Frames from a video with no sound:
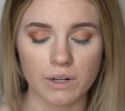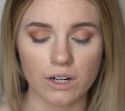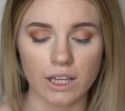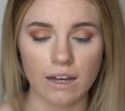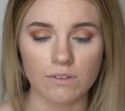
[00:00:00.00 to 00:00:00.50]

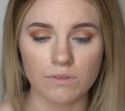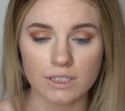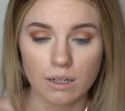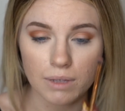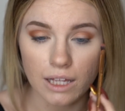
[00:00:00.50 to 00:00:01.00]
You're left
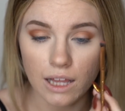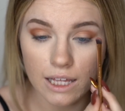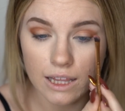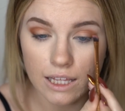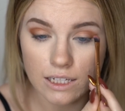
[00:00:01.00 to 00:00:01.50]
with something
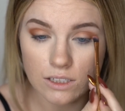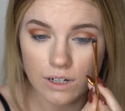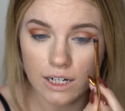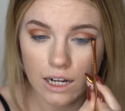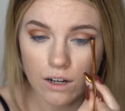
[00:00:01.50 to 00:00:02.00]
like this
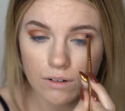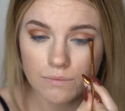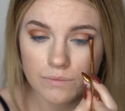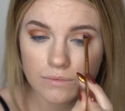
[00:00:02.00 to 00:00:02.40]
right now.